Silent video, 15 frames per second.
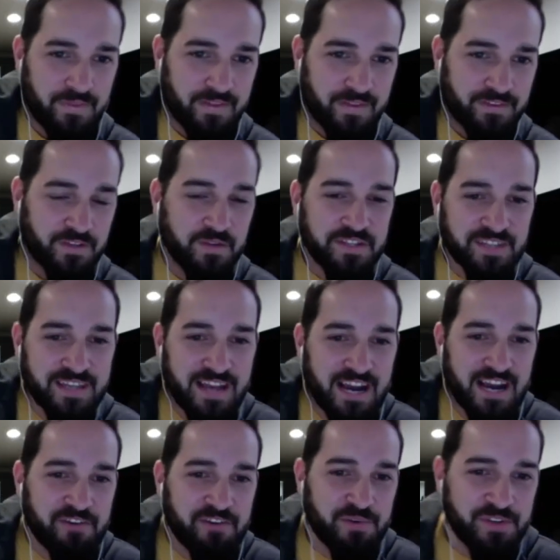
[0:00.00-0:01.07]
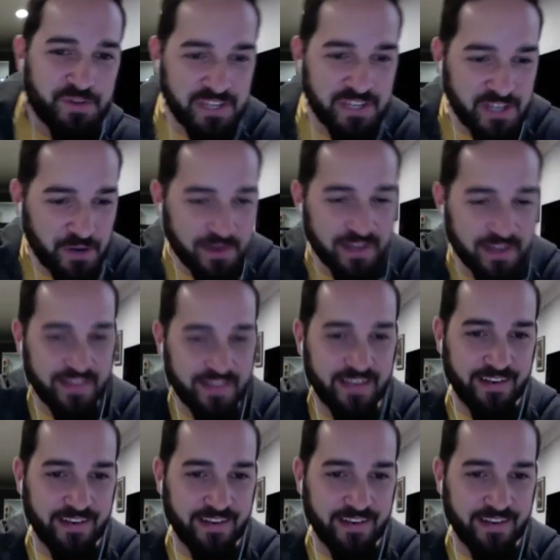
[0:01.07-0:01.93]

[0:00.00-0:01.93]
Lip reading: So let's get everyone doing yoga then.